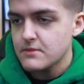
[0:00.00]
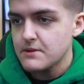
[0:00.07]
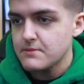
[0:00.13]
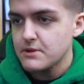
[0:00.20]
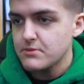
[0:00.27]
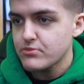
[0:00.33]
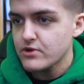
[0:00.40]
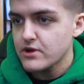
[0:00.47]

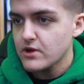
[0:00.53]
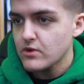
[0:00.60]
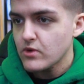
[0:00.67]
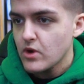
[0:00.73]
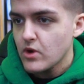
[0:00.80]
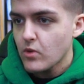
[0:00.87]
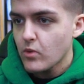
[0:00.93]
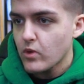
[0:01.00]
Maybe
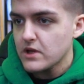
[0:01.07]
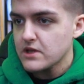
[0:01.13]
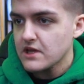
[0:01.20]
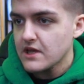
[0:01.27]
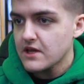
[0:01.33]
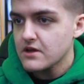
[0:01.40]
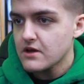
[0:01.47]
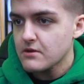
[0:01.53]
bring
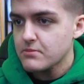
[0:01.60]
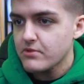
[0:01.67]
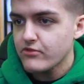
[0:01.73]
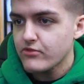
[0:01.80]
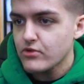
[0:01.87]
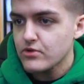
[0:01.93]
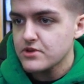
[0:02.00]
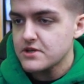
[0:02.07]
one leg up
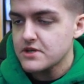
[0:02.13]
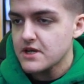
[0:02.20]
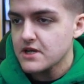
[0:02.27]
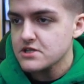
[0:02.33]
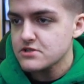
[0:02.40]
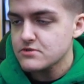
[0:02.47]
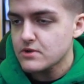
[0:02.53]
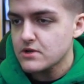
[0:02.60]
before the
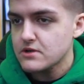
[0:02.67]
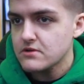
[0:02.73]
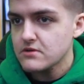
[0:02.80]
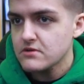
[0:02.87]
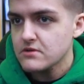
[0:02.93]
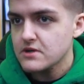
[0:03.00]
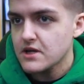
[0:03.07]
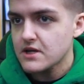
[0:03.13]
next
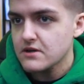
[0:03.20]
one,